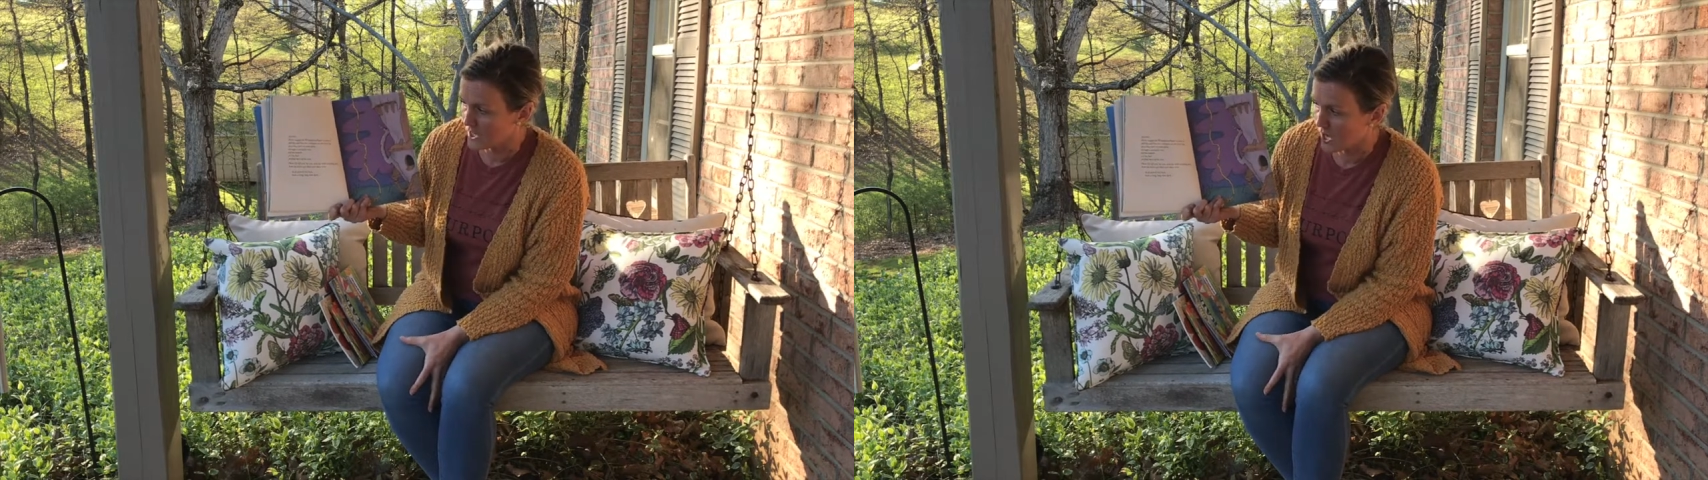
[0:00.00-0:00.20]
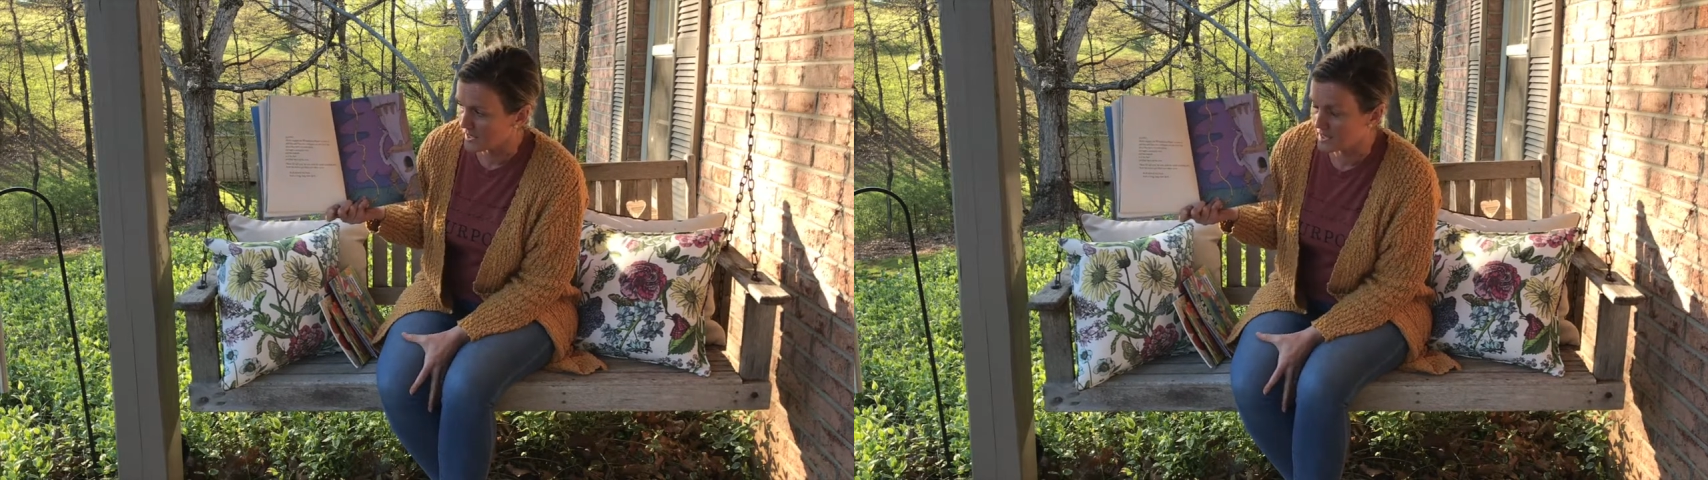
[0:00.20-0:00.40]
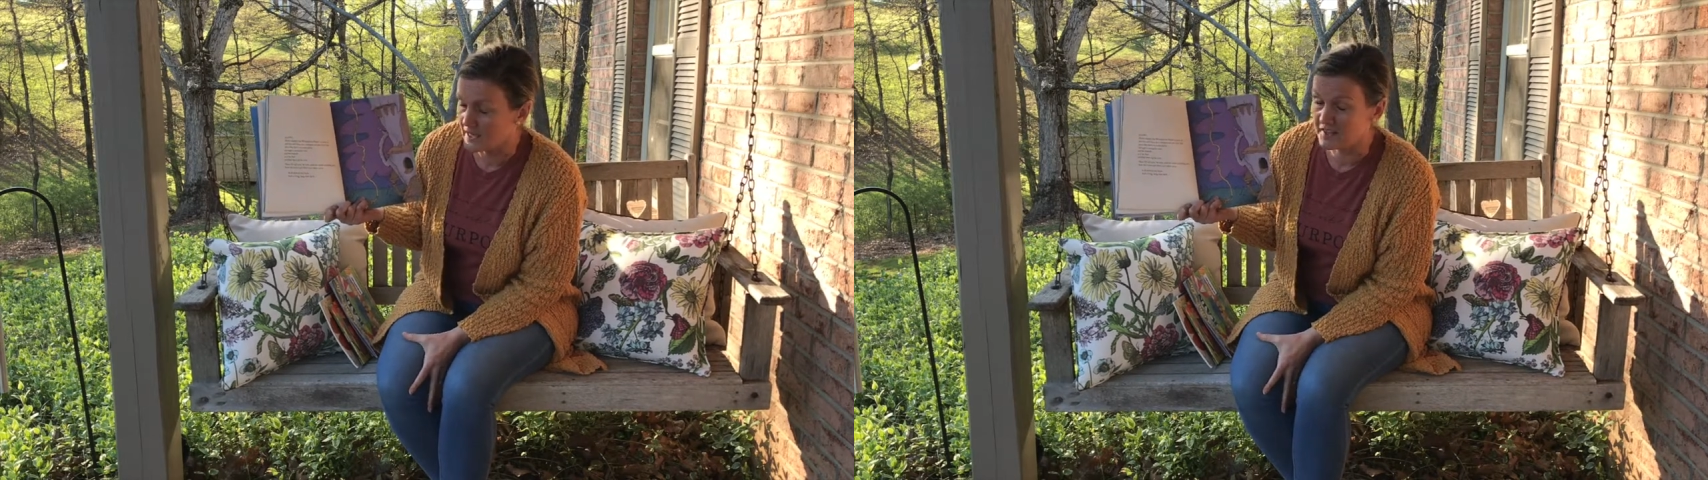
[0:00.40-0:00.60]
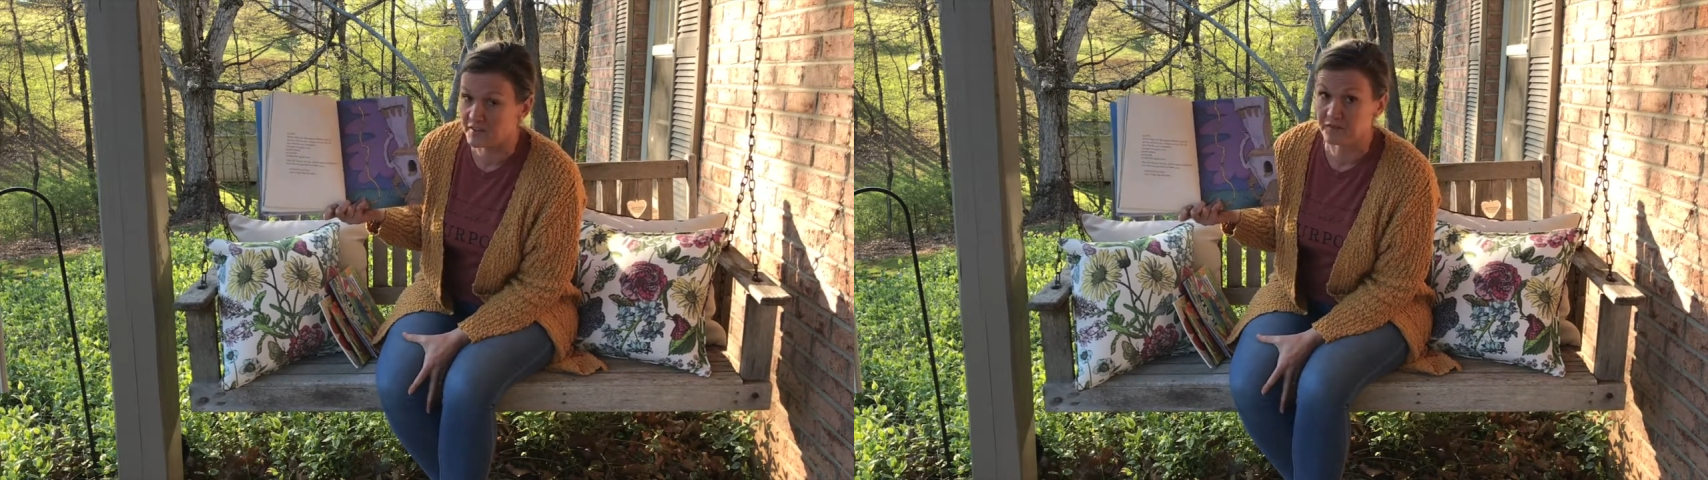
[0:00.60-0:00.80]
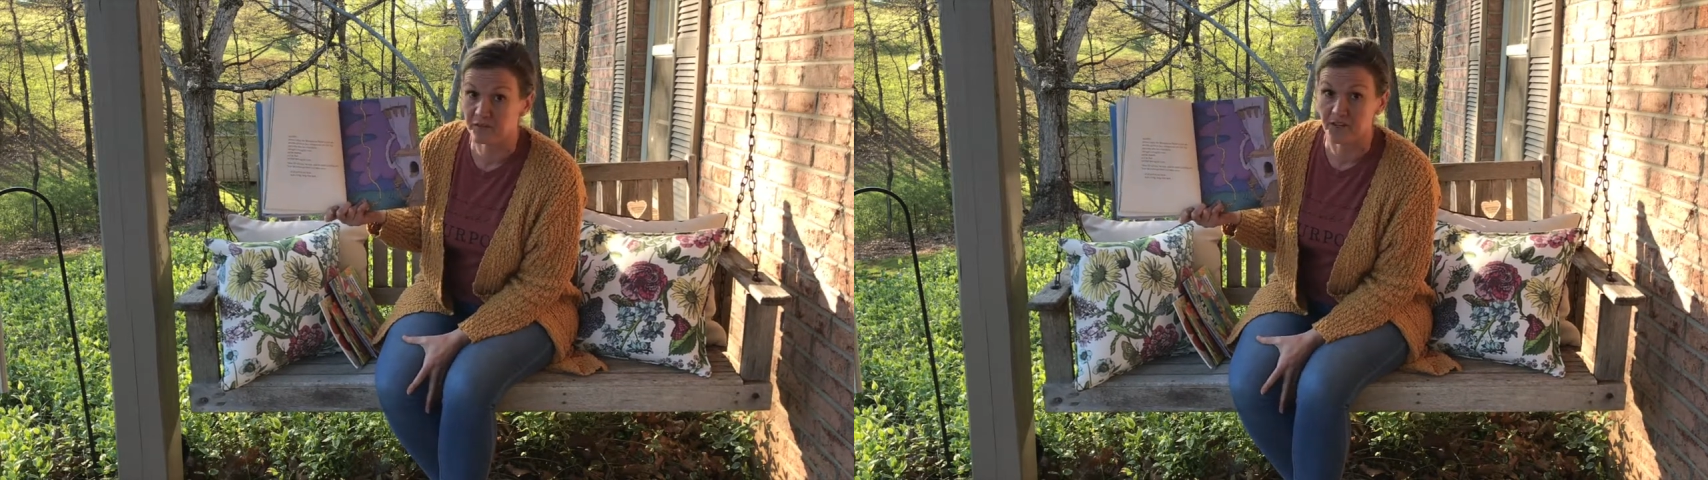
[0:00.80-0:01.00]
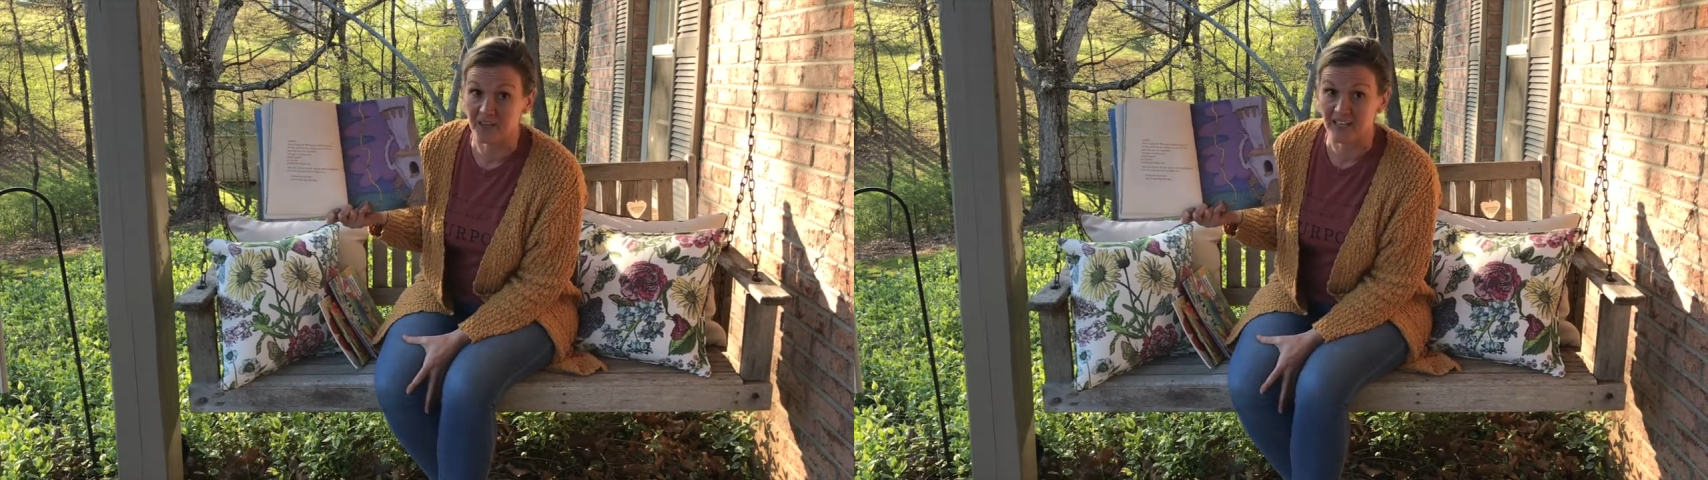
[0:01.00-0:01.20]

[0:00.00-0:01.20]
got lifted